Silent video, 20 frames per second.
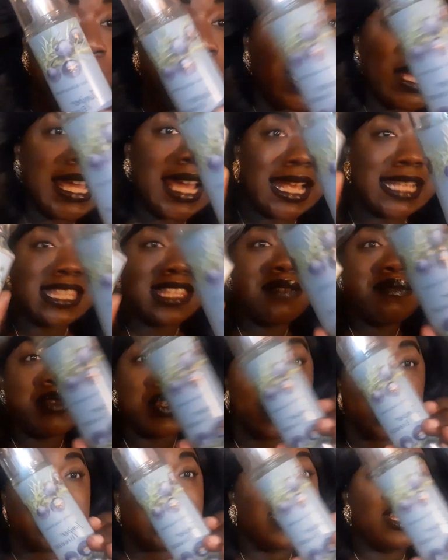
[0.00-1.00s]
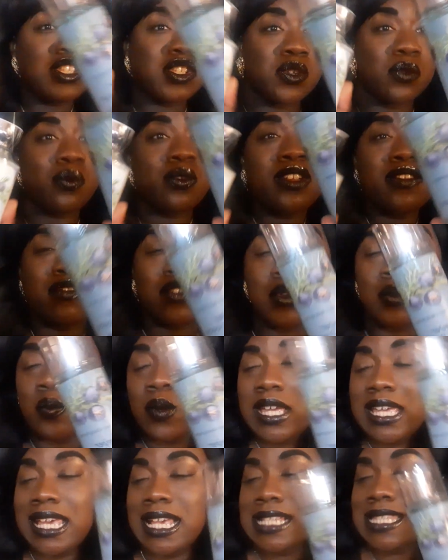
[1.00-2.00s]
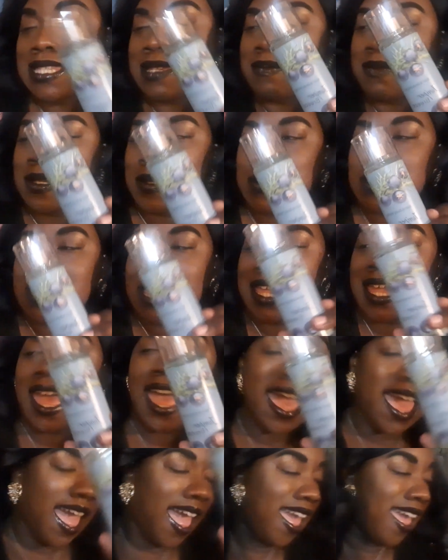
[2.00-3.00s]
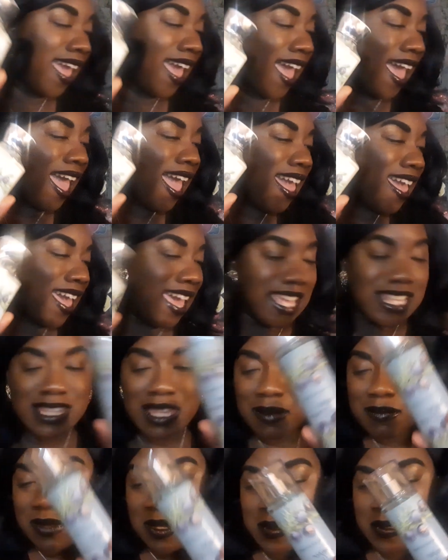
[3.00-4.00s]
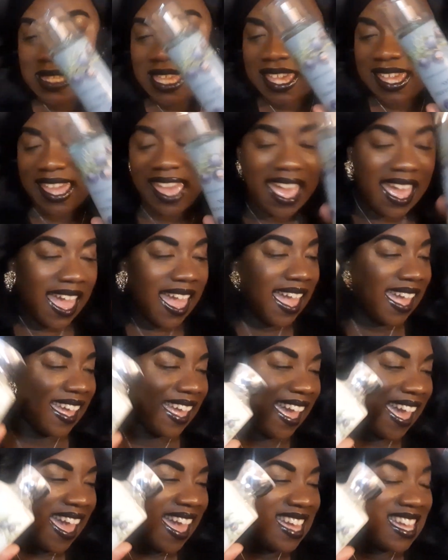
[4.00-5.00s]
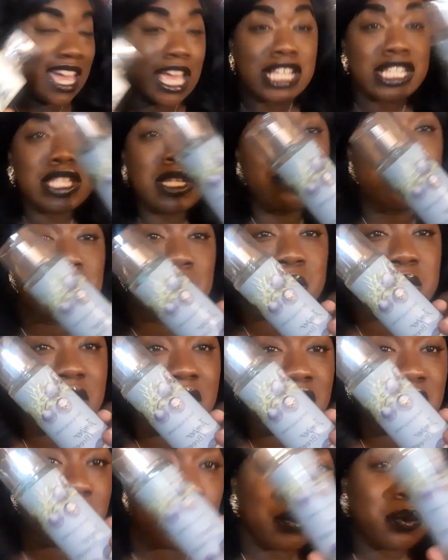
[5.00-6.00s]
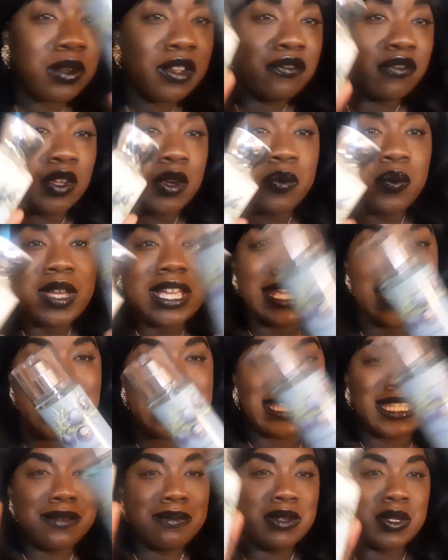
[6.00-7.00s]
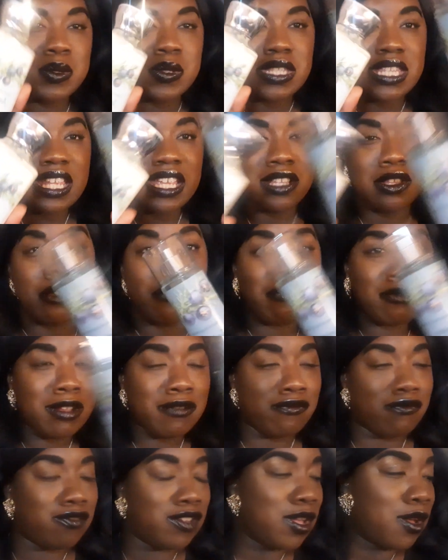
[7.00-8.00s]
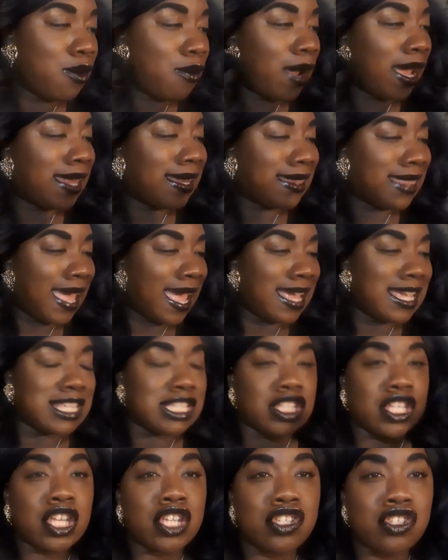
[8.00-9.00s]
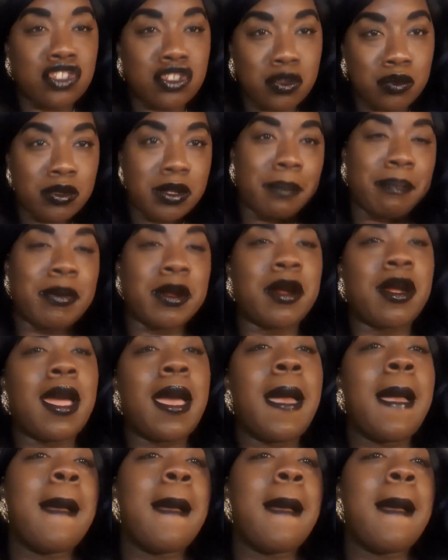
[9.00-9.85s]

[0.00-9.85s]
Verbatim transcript: We got some newski to review. We got some newski. Hey, hey, some newski. Hey, hey, some newski to review. We got some newski to review, and that is Juniper